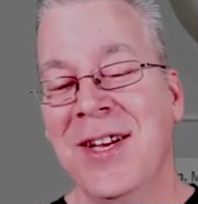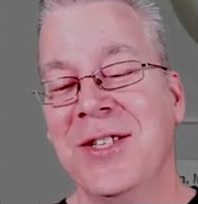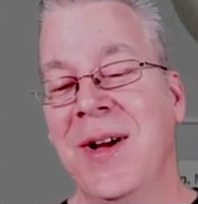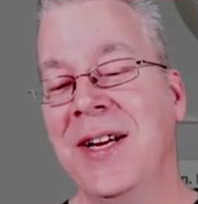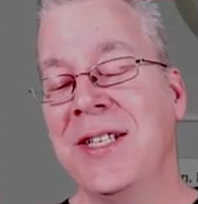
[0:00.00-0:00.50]

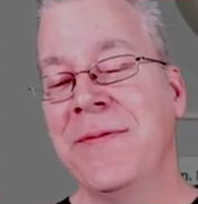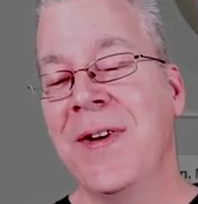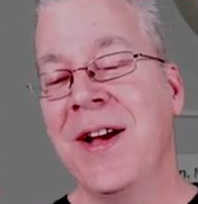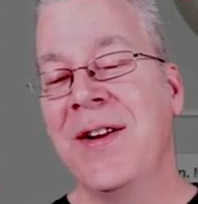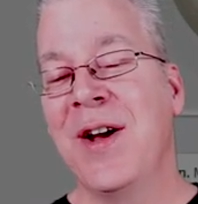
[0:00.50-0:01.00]
So I actually
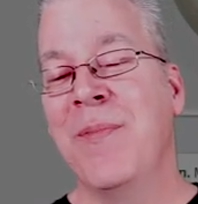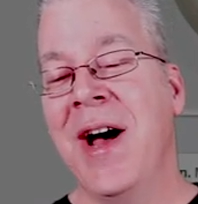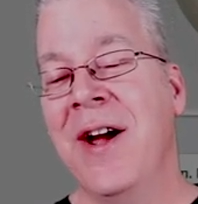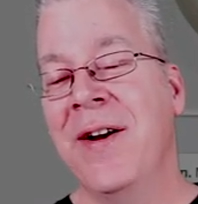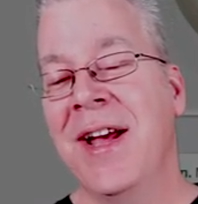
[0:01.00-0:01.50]
found a
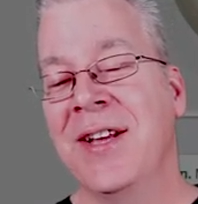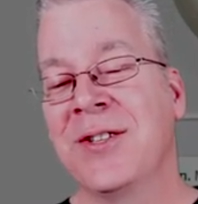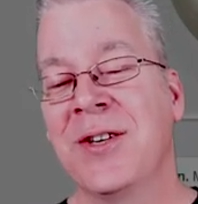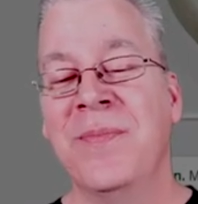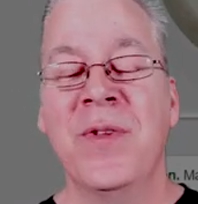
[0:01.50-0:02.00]

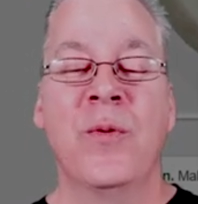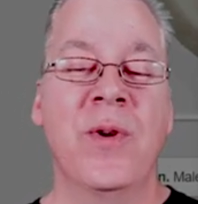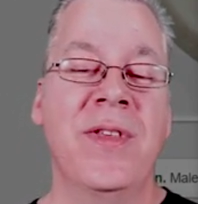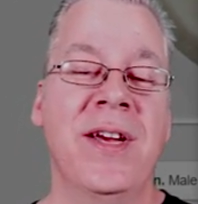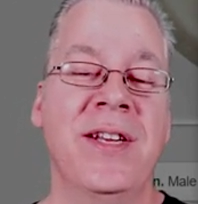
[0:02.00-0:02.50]
Biohazard
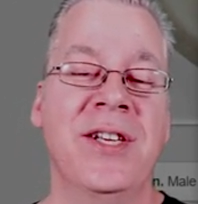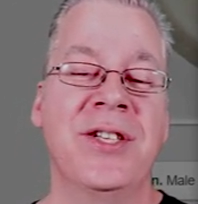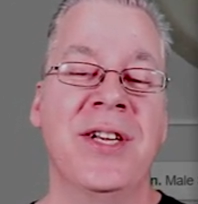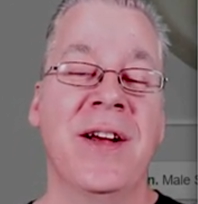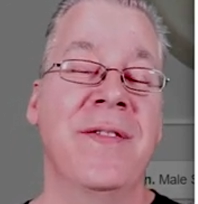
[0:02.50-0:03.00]
with the
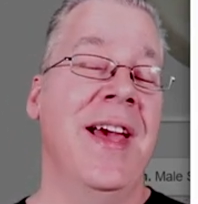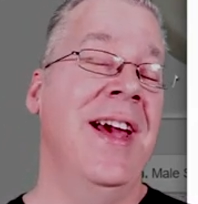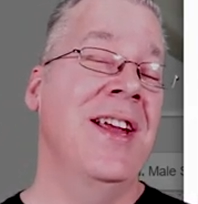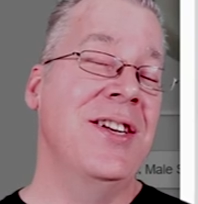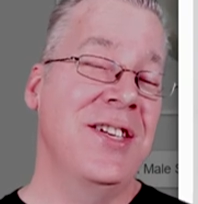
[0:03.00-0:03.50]
addition of
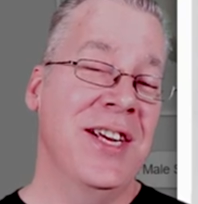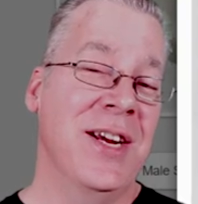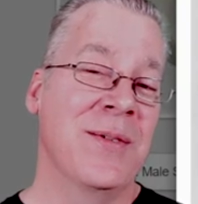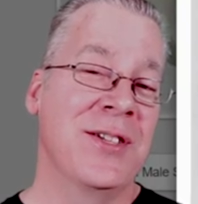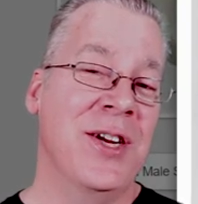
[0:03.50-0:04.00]
Anchi.
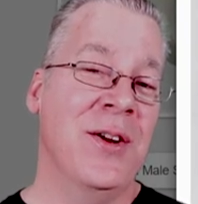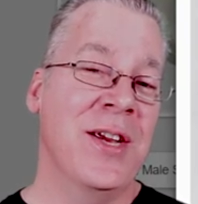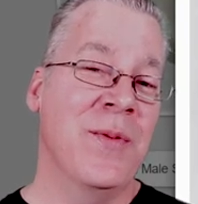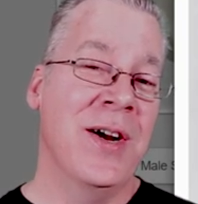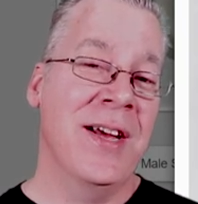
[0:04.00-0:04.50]
It was the
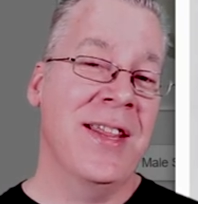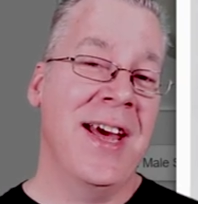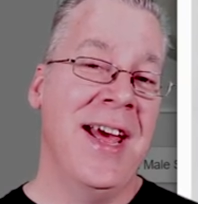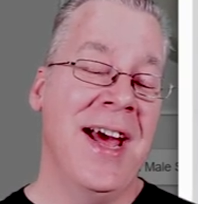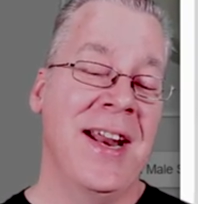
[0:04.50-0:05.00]
only one
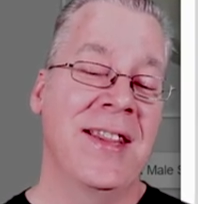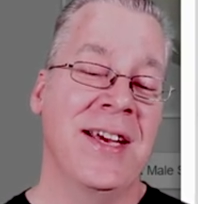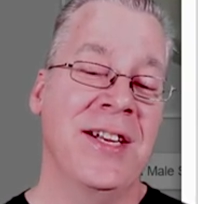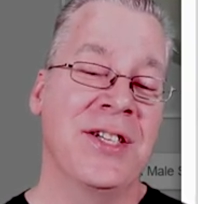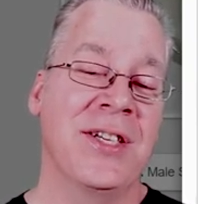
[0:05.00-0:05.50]
that had the
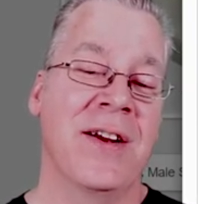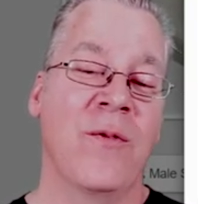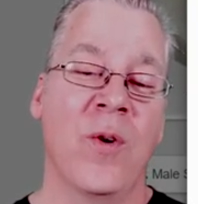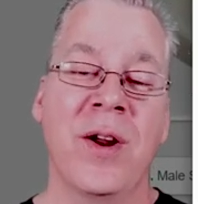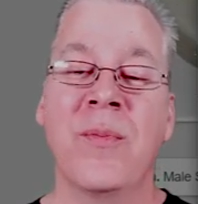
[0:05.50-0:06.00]
addition
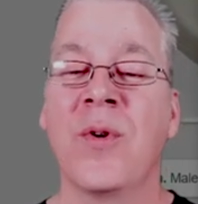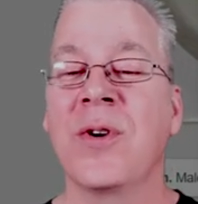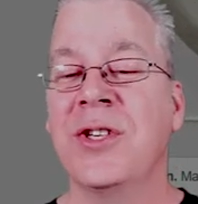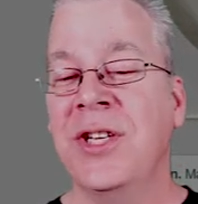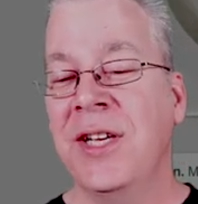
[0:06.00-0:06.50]
of one
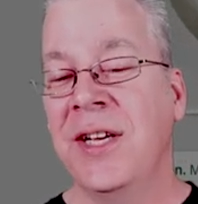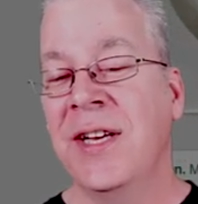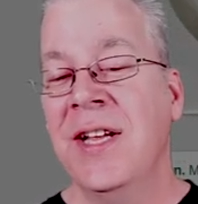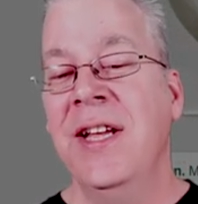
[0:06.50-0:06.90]
more gene